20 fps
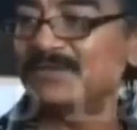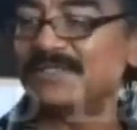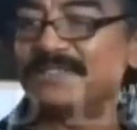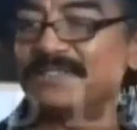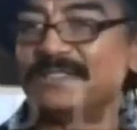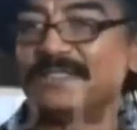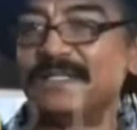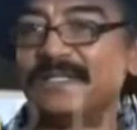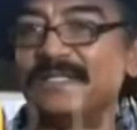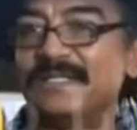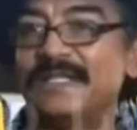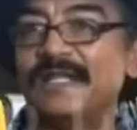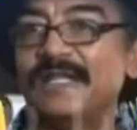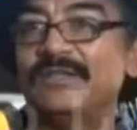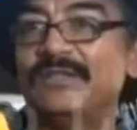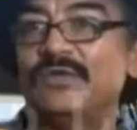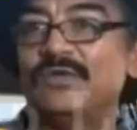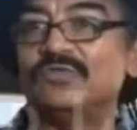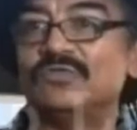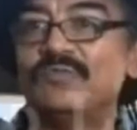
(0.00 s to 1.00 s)
the middle of the
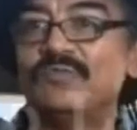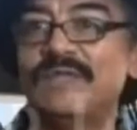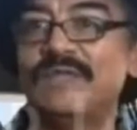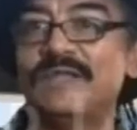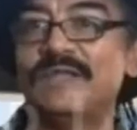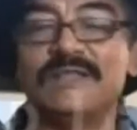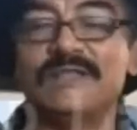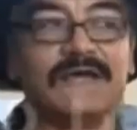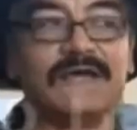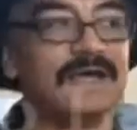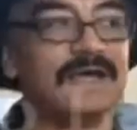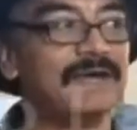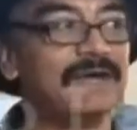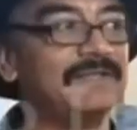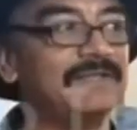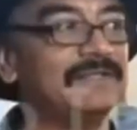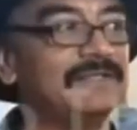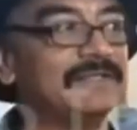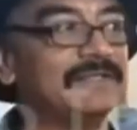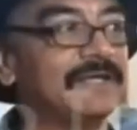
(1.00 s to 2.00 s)
Amazon,
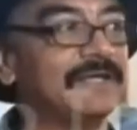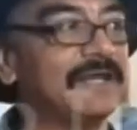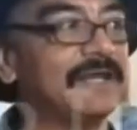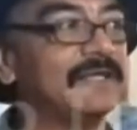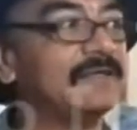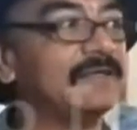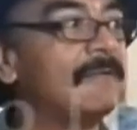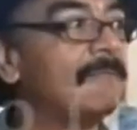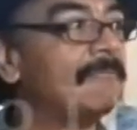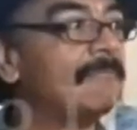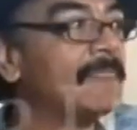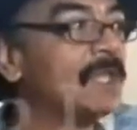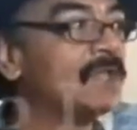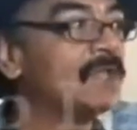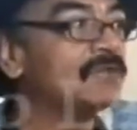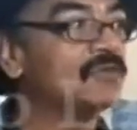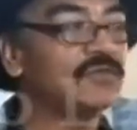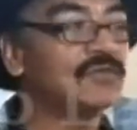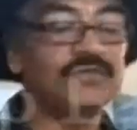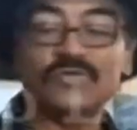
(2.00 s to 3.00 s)
where
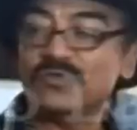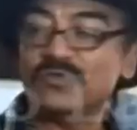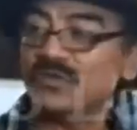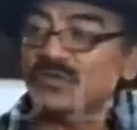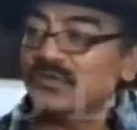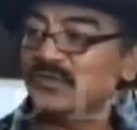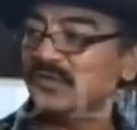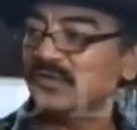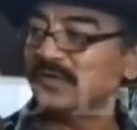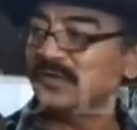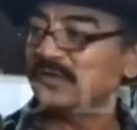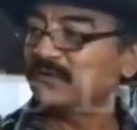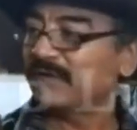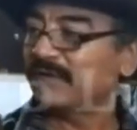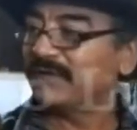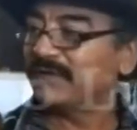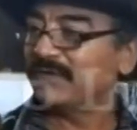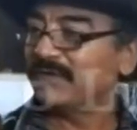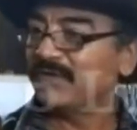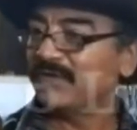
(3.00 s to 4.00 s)
we survived for
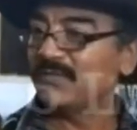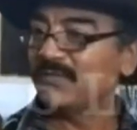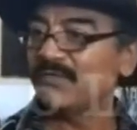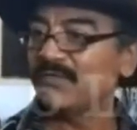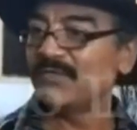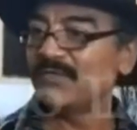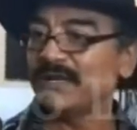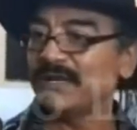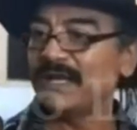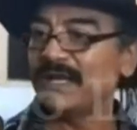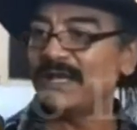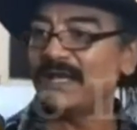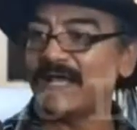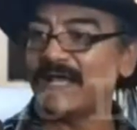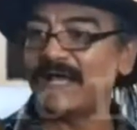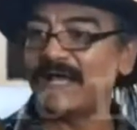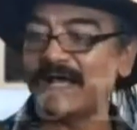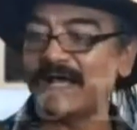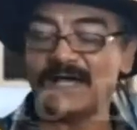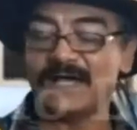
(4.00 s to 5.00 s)
3 months at a
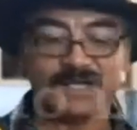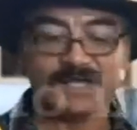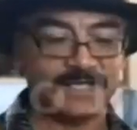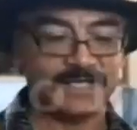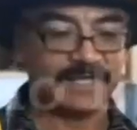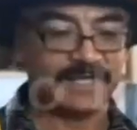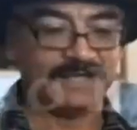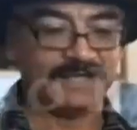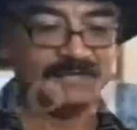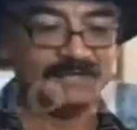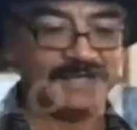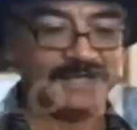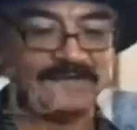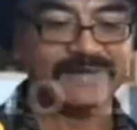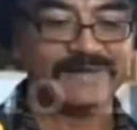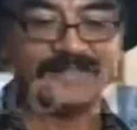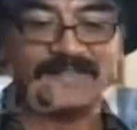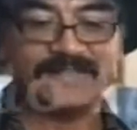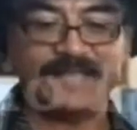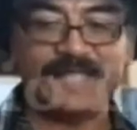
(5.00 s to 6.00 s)
time, and then
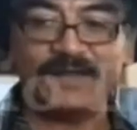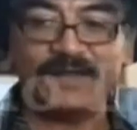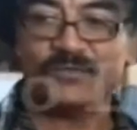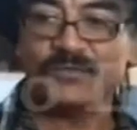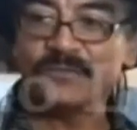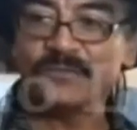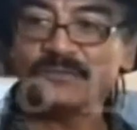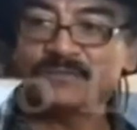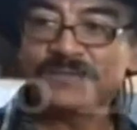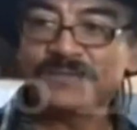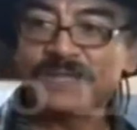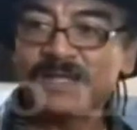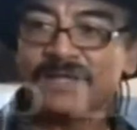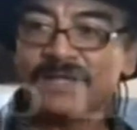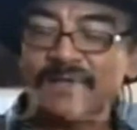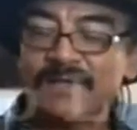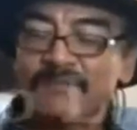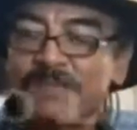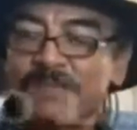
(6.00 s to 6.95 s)
we come back to